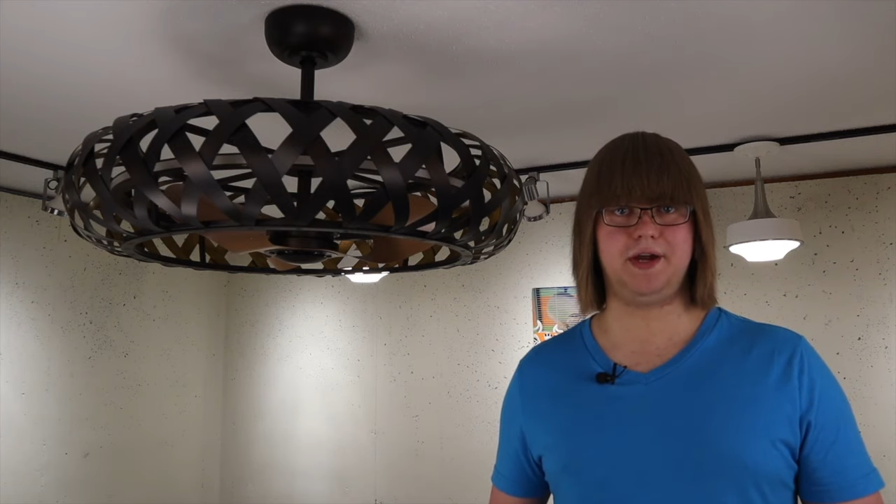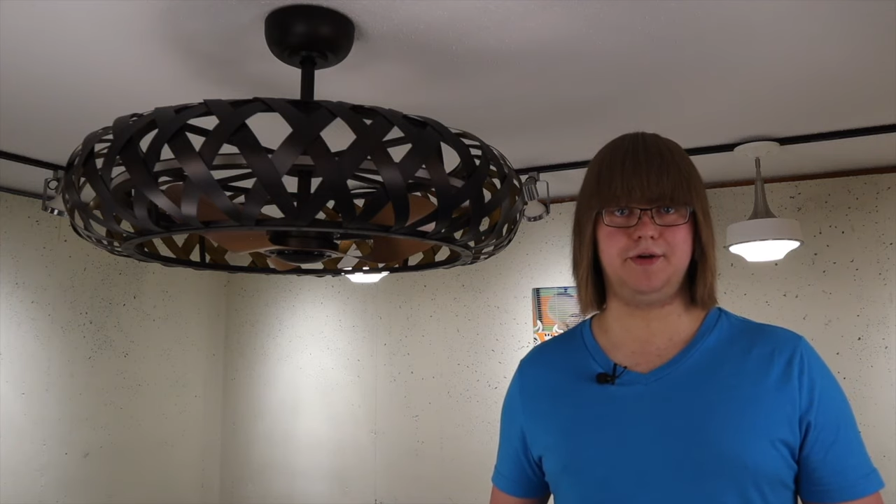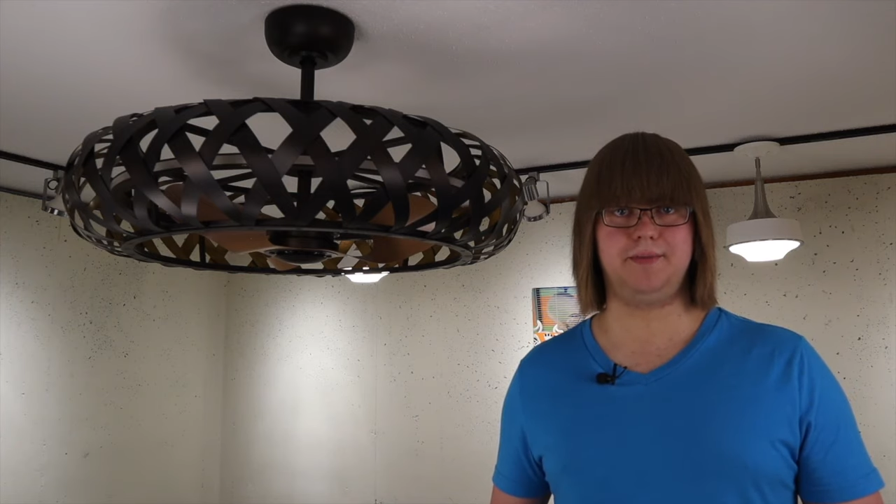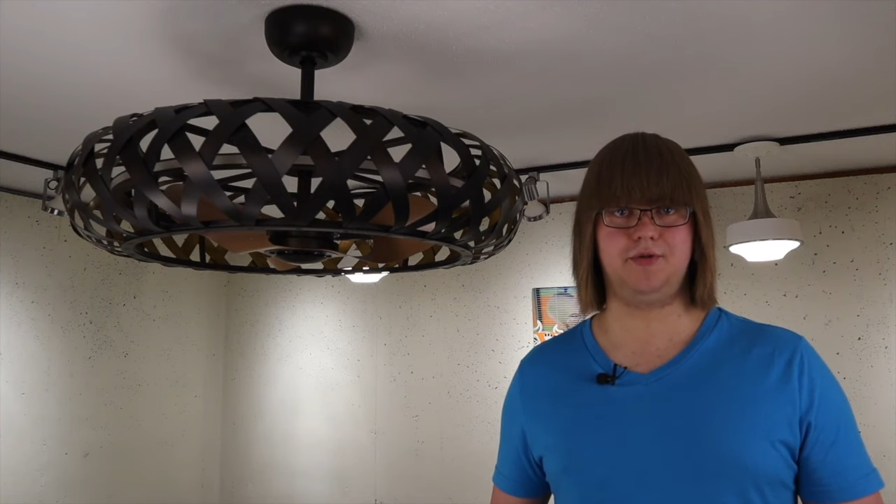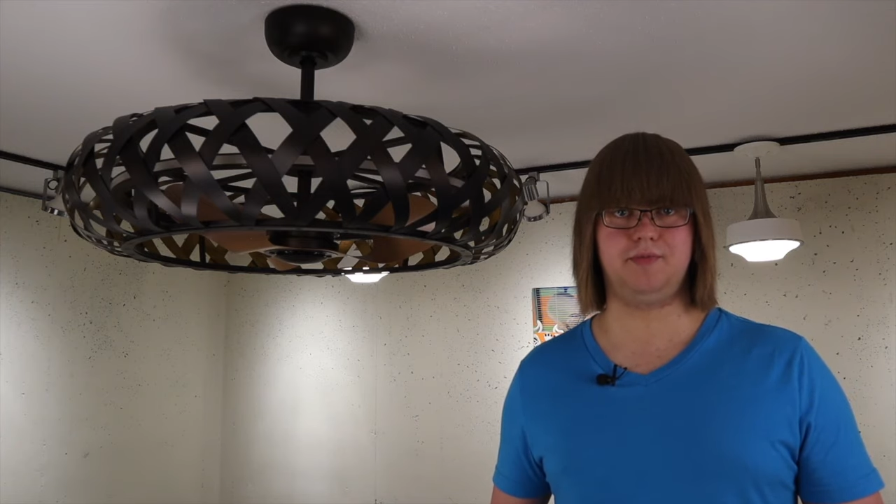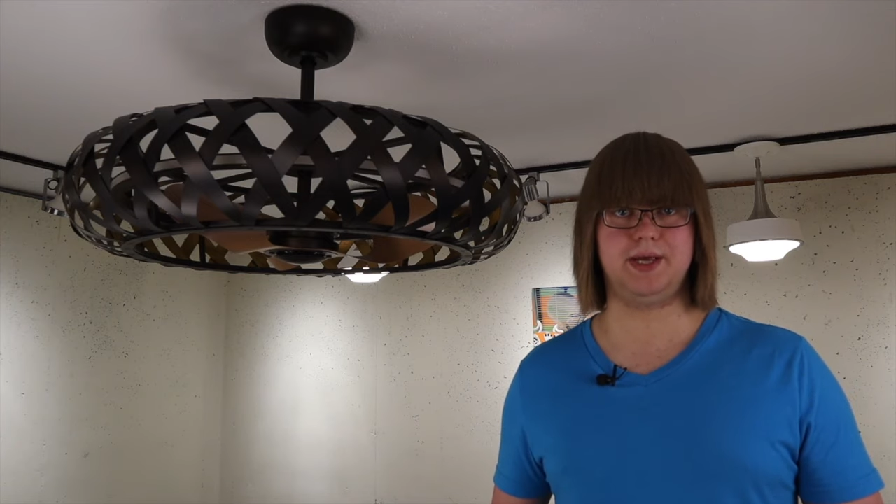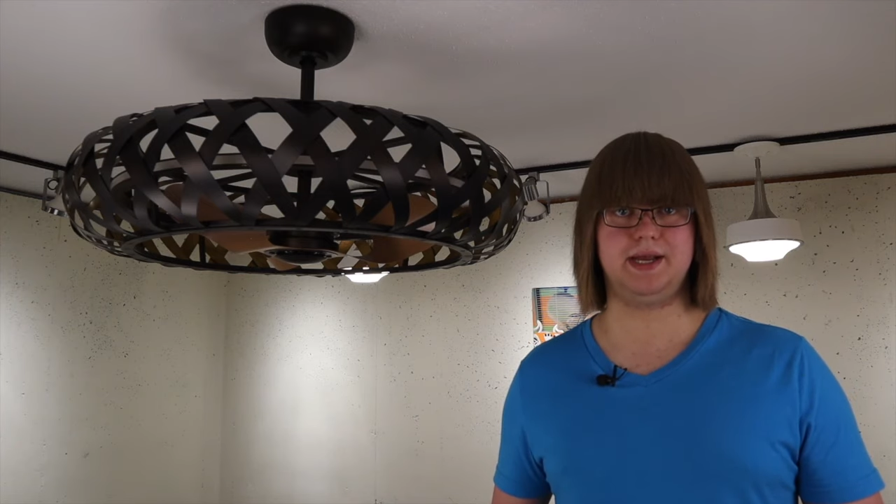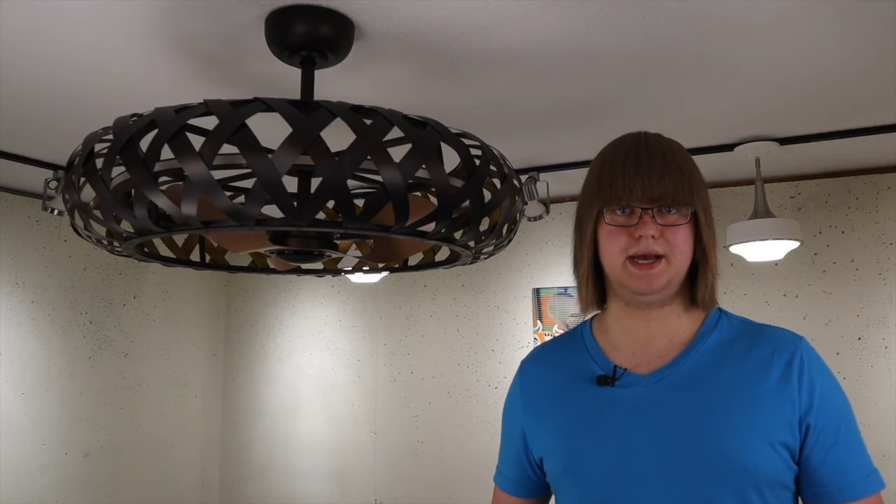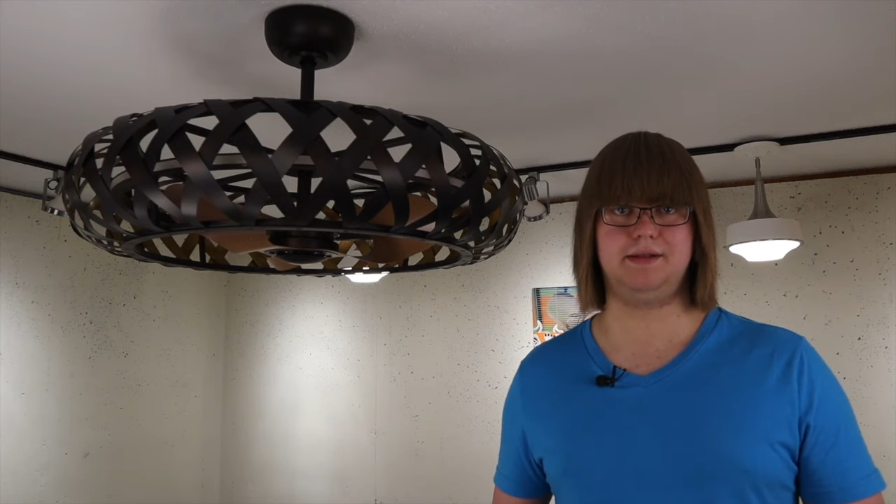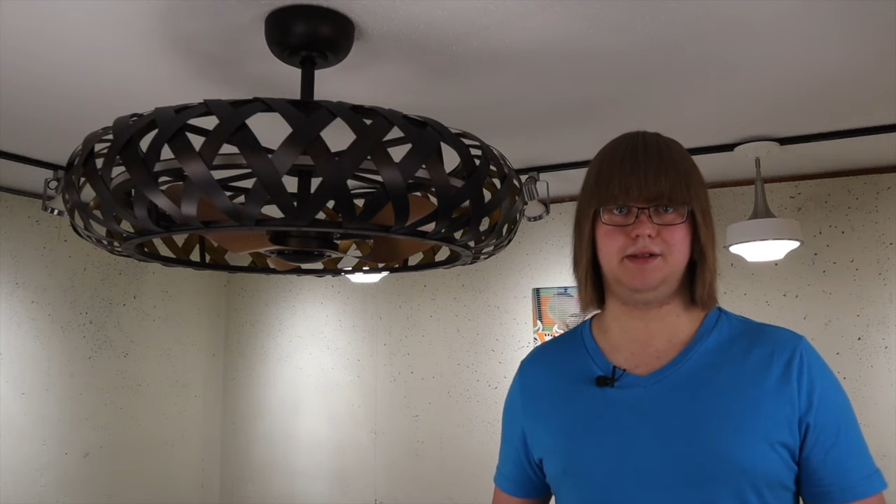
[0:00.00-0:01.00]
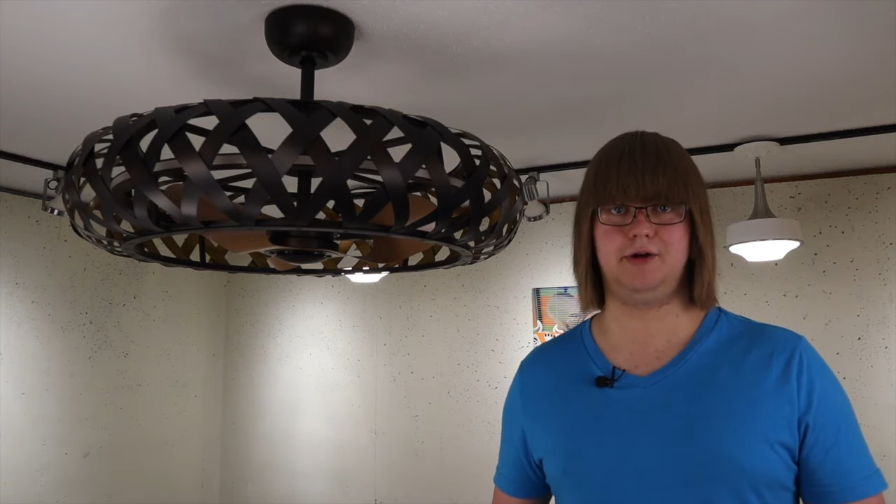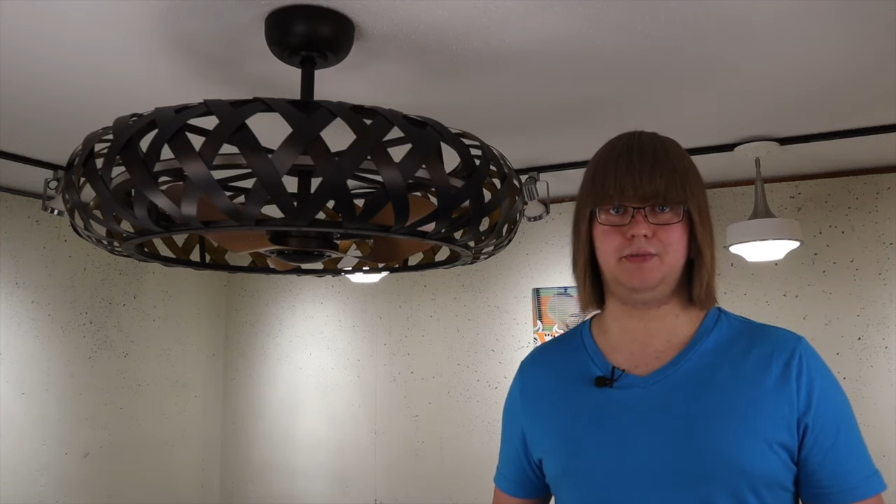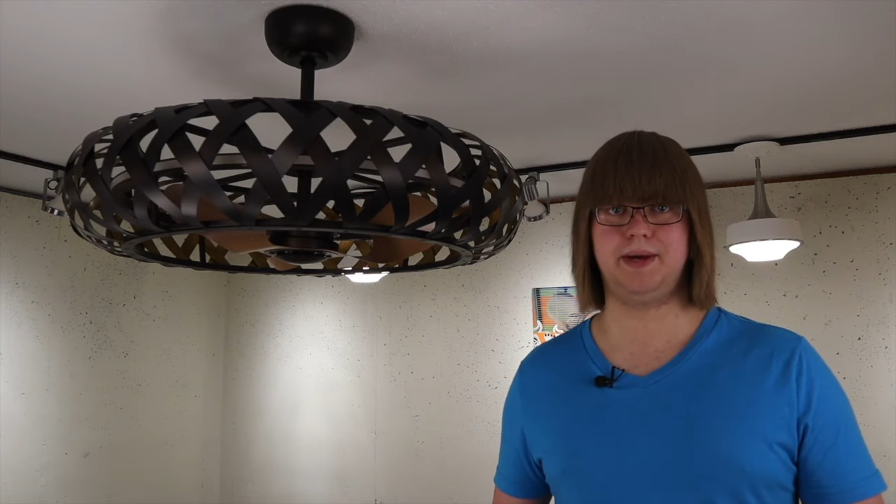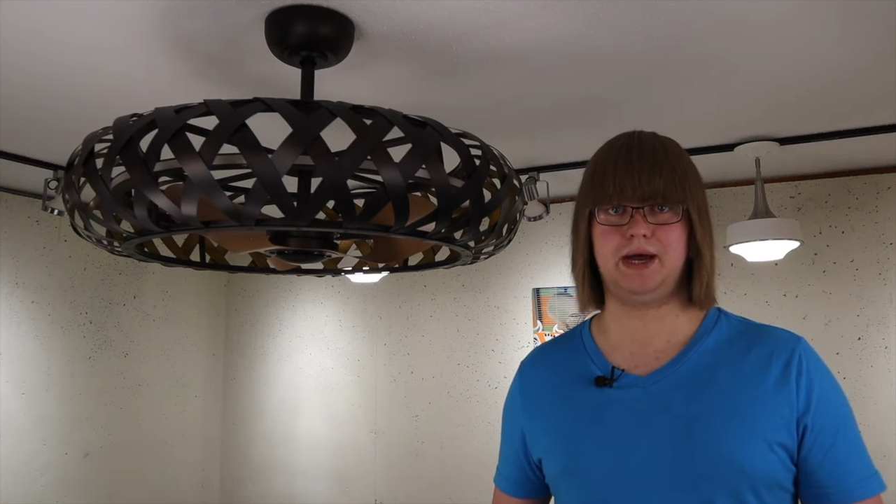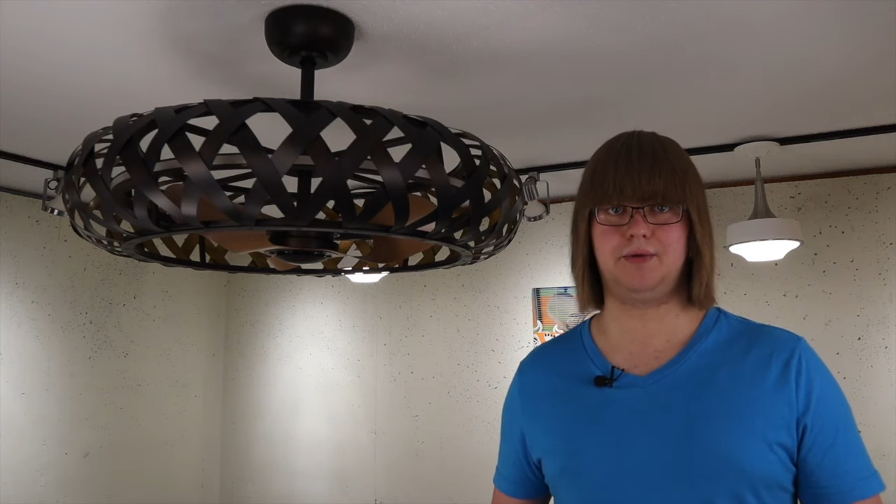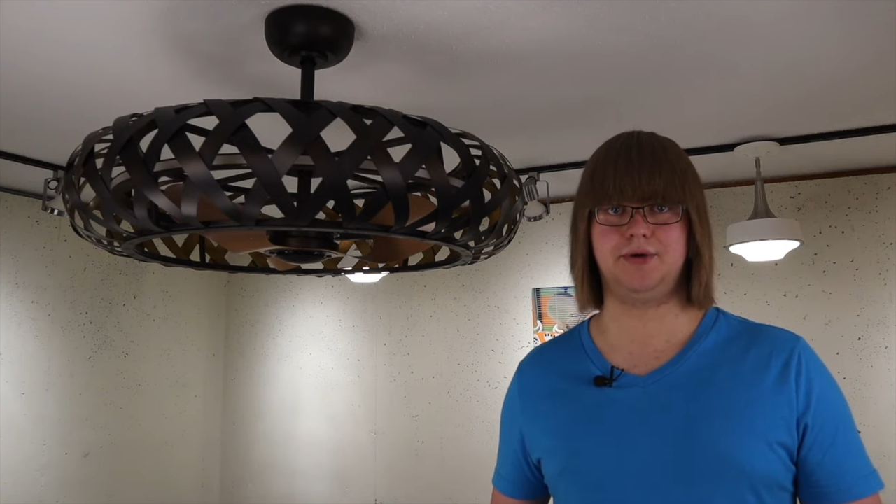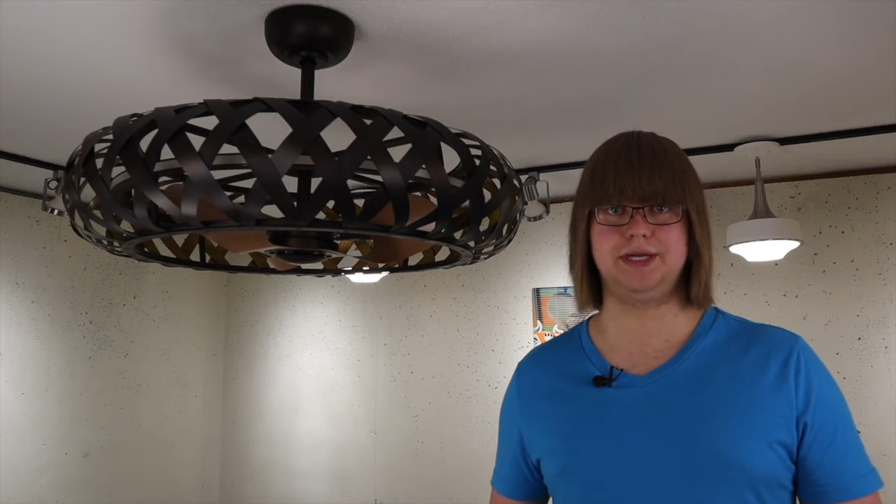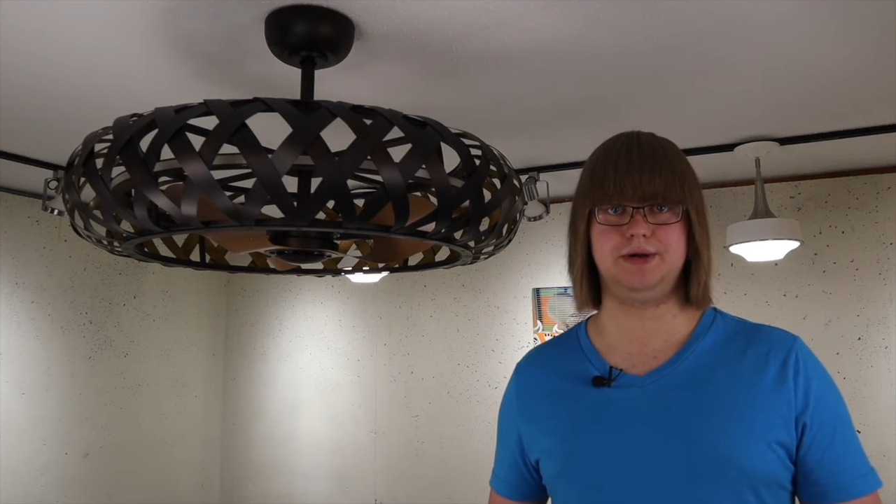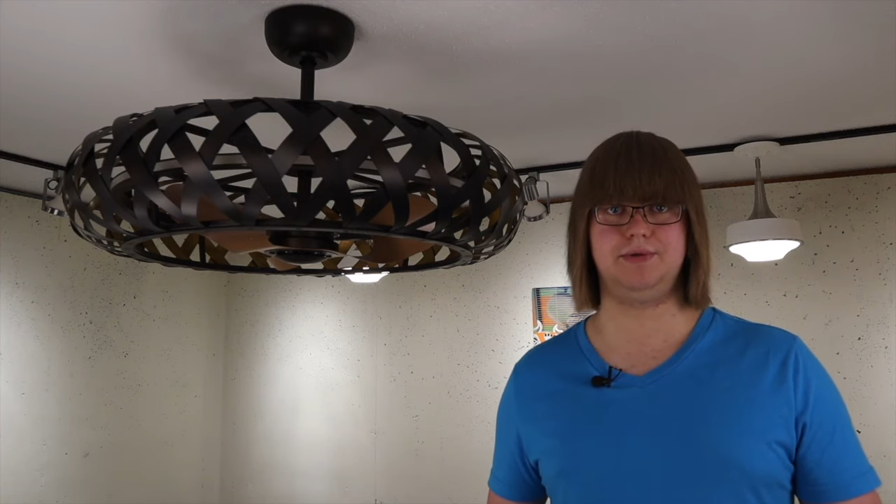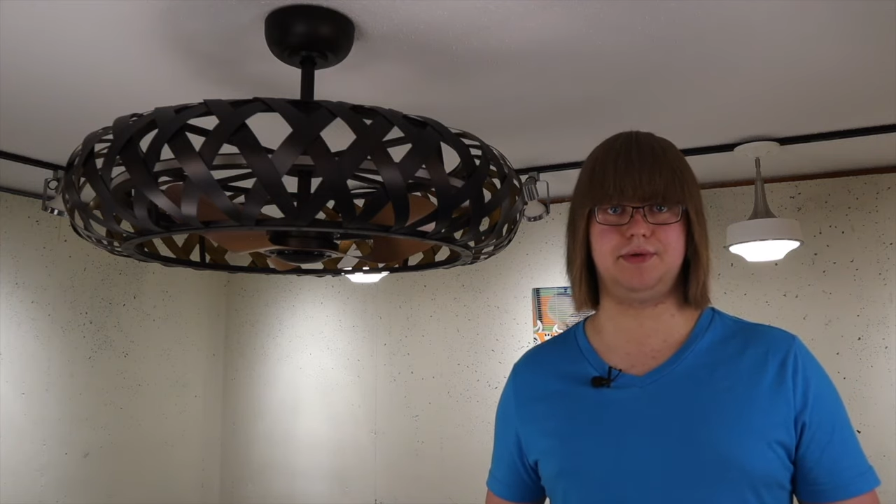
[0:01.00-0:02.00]
air movement at low power
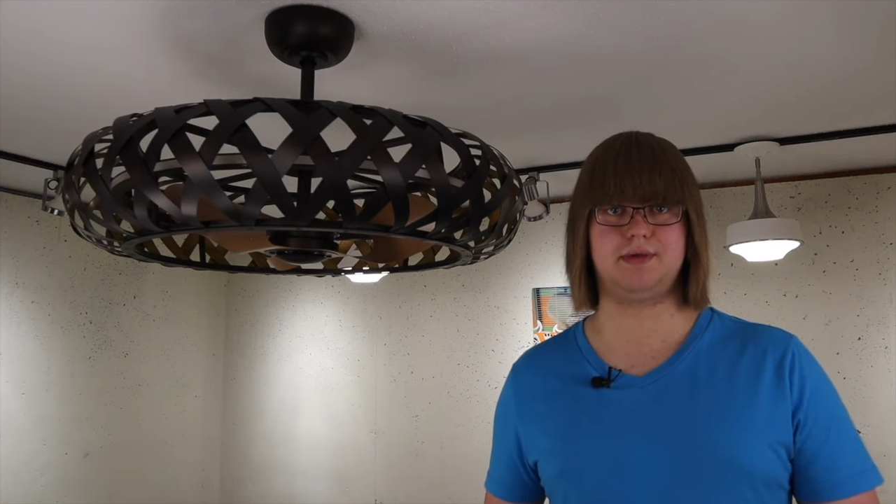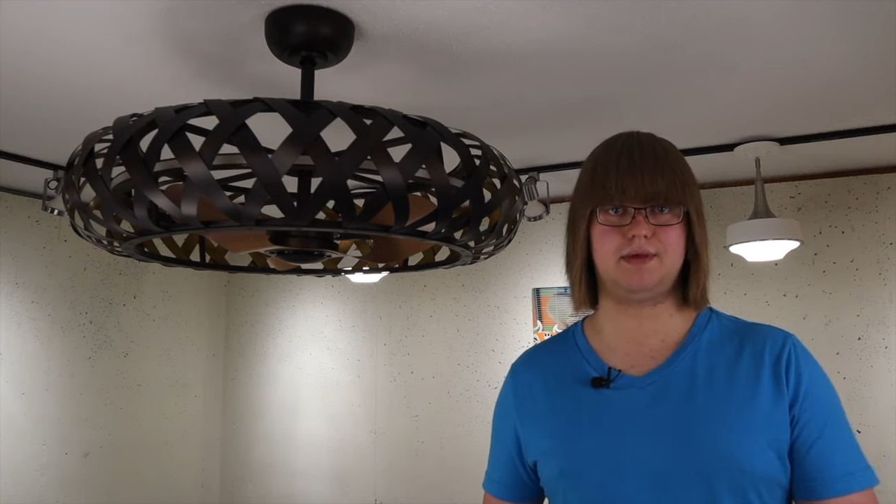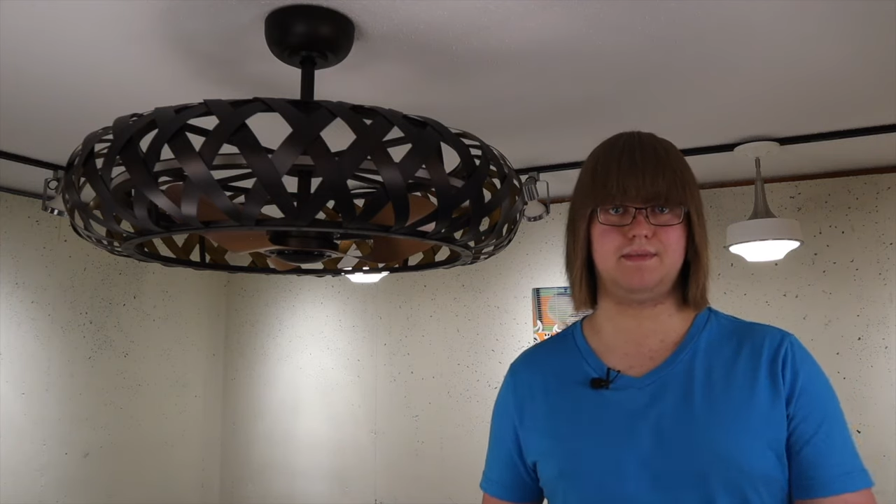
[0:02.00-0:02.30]
use.